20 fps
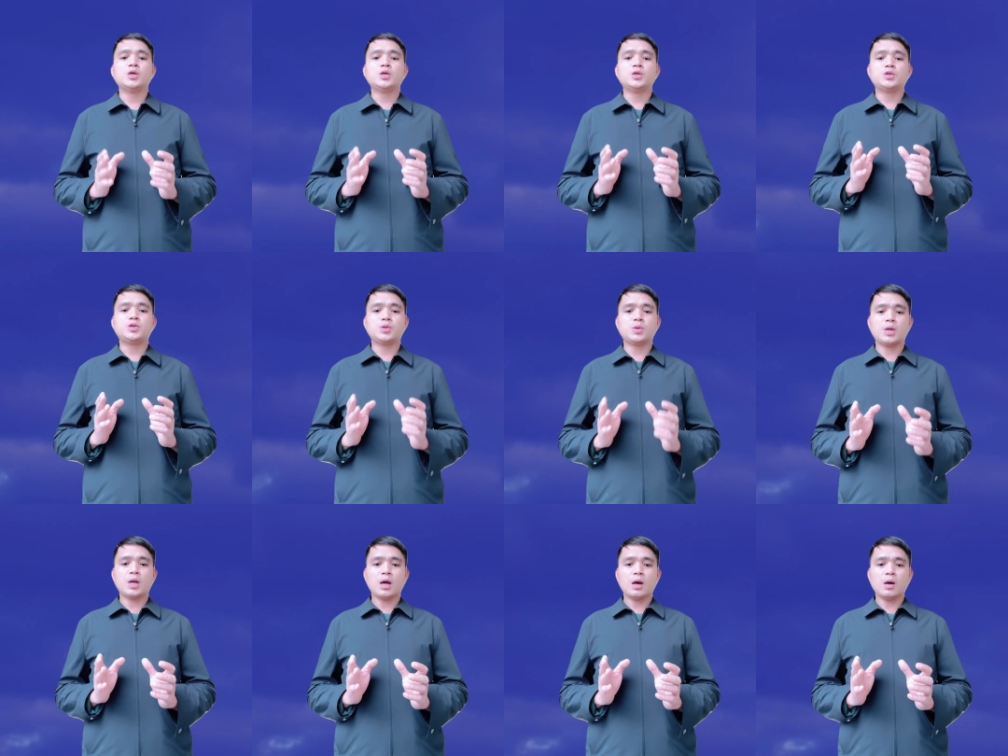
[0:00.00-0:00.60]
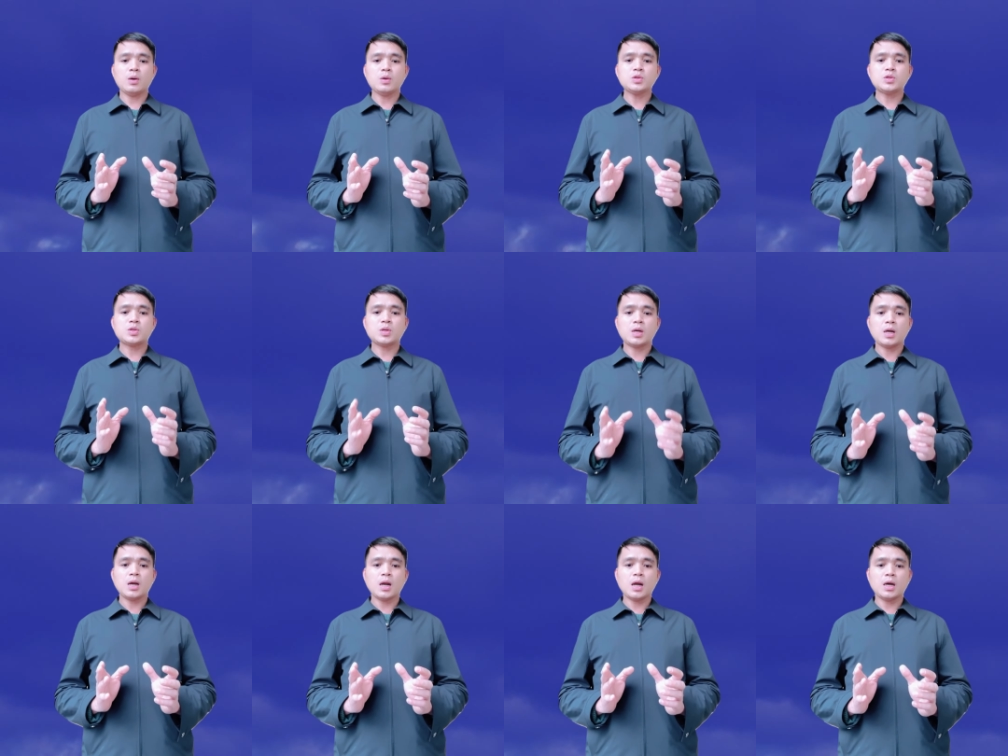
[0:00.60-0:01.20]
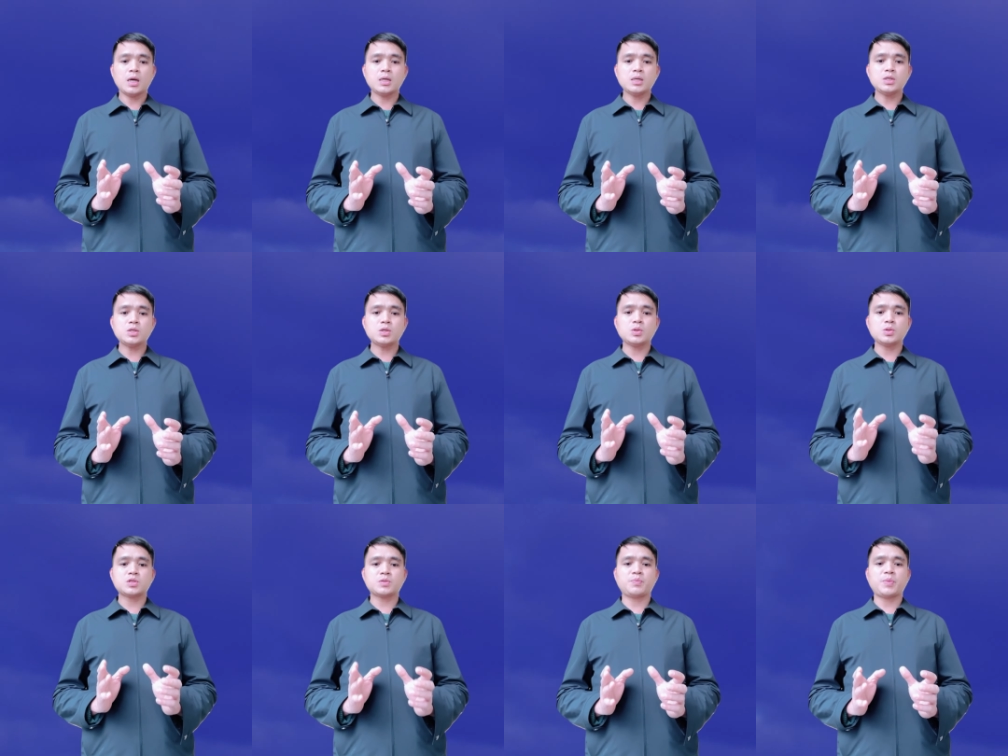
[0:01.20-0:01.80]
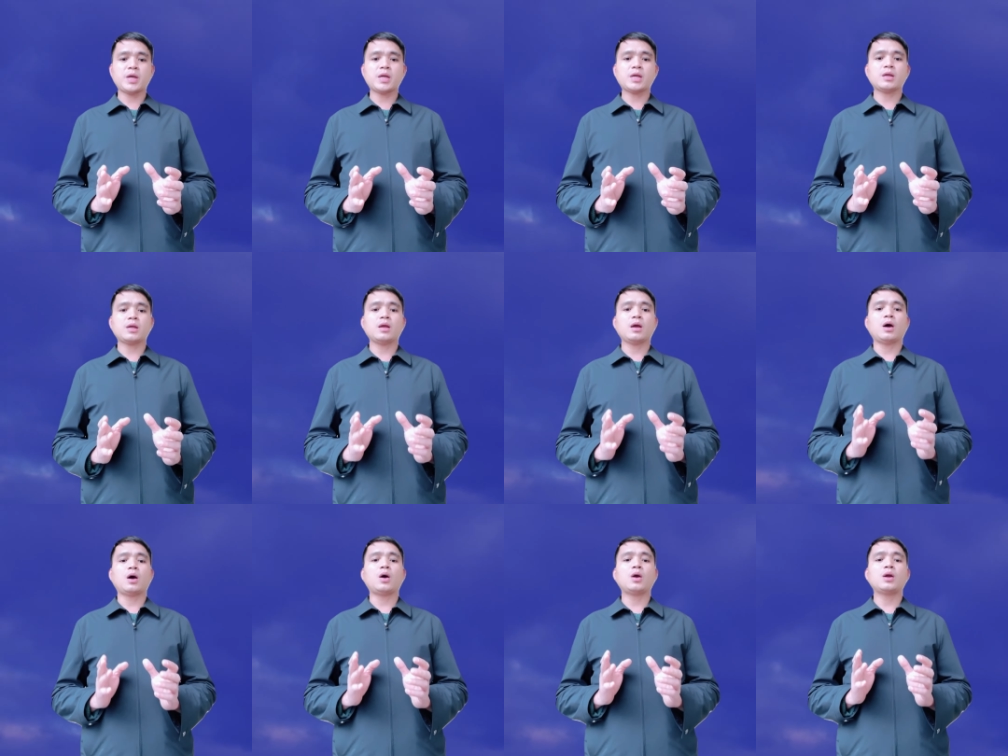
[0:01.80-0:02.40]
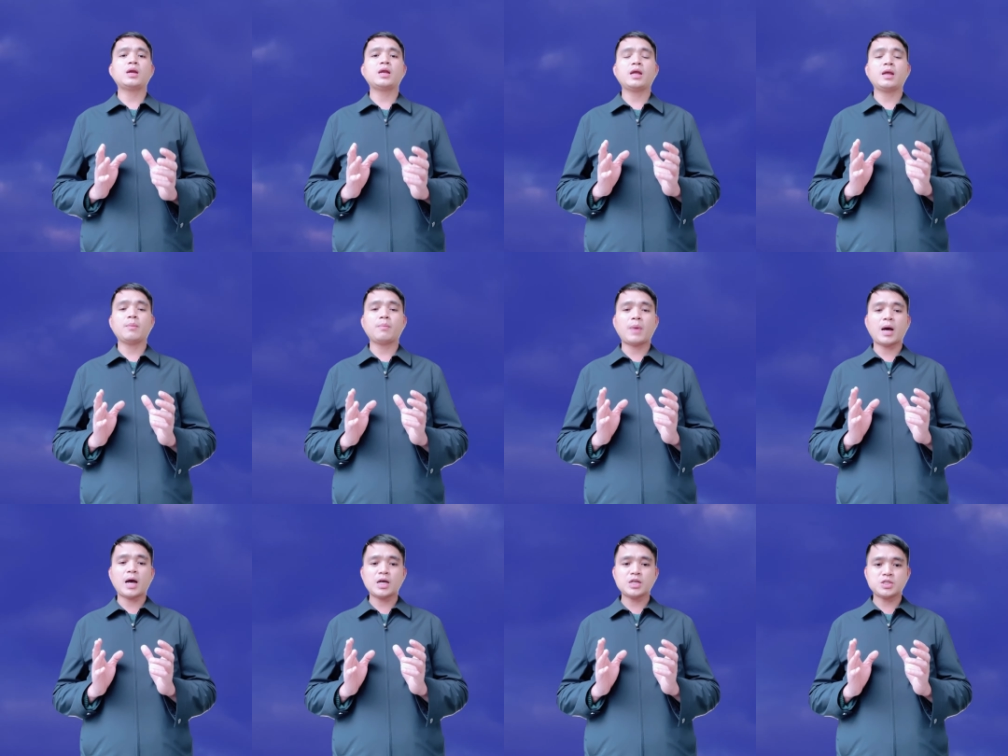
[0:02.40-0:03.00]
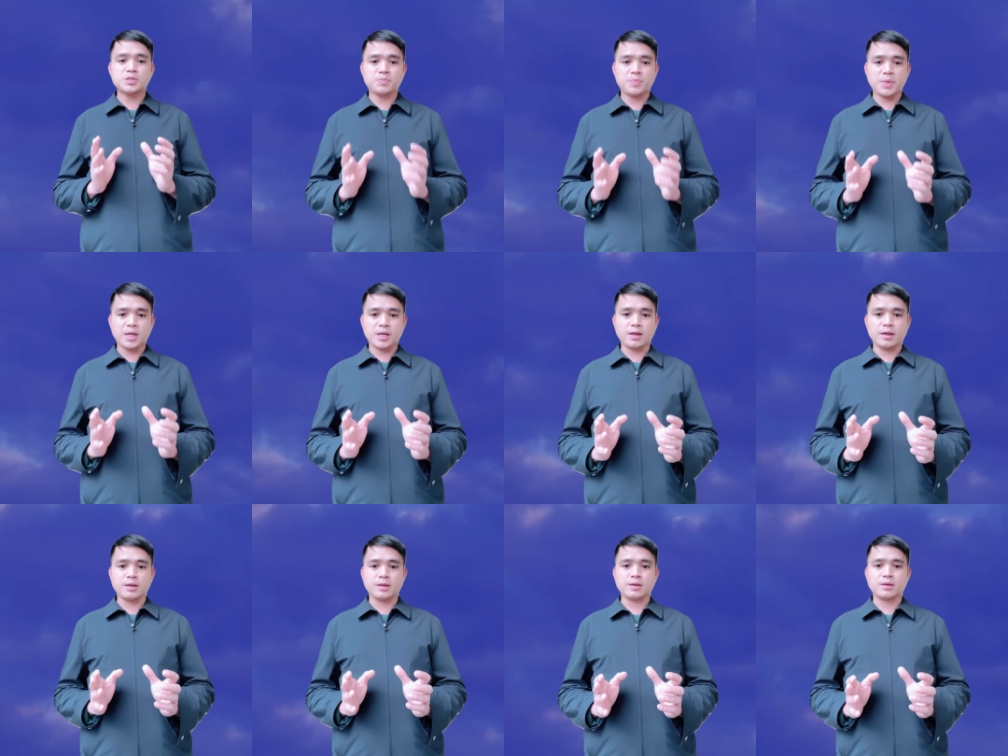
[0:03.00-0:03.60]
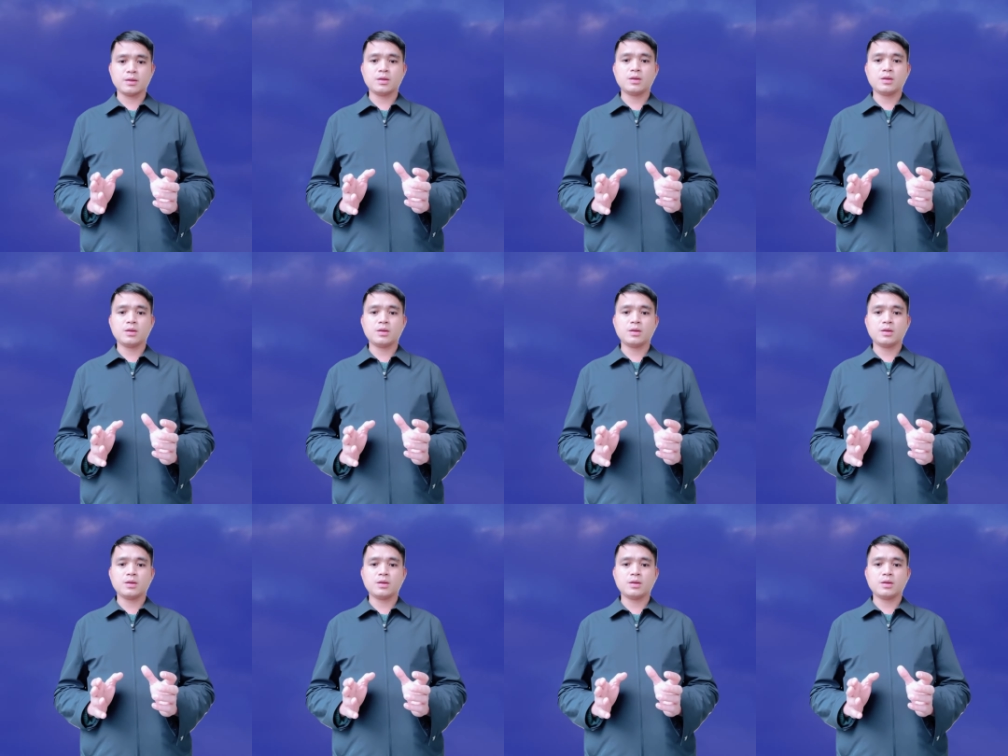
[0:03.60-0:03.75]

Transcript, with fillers: You know you learn to speak only by speaking.